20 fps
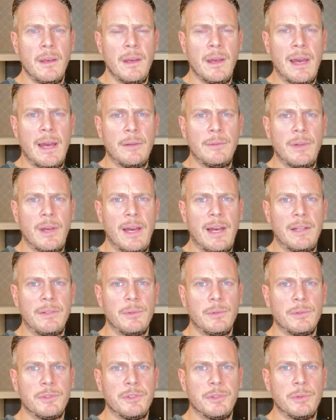How do
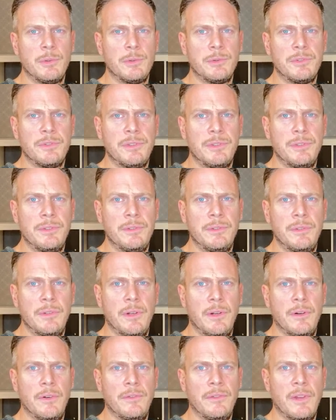adult children
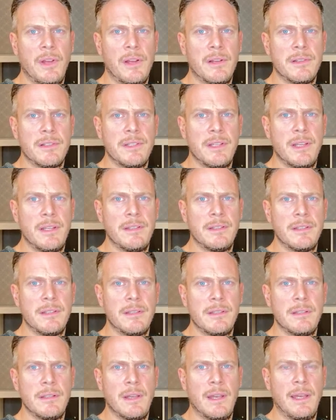of
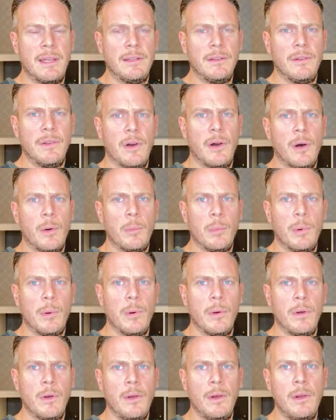narcissists end up?
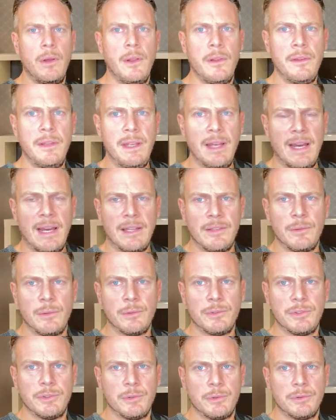The
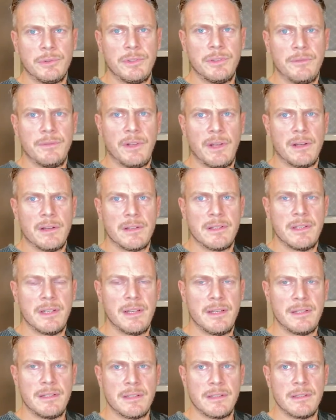adult children of
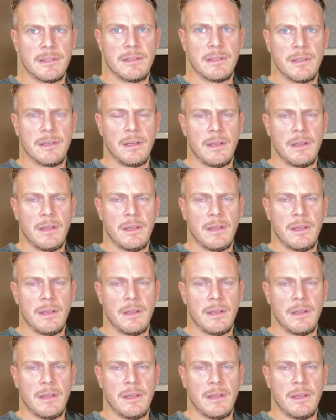narcissists?